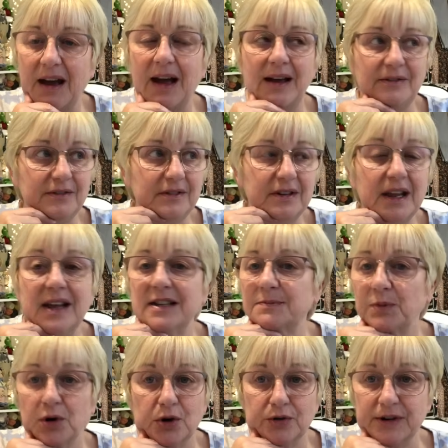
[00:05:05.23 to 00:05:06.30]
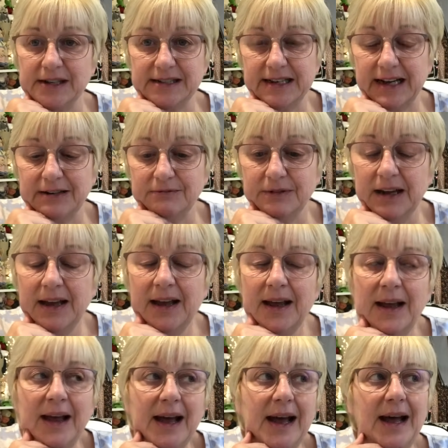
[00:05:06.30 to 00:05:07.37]
and it's pouring down.
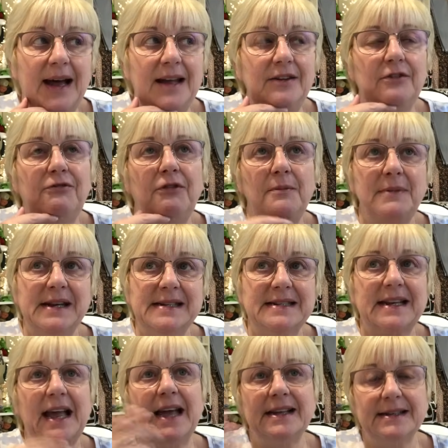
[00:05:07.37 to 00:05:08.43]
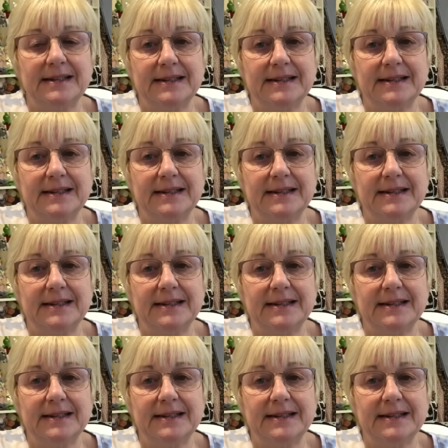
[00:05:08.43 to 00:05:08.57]
And for me to get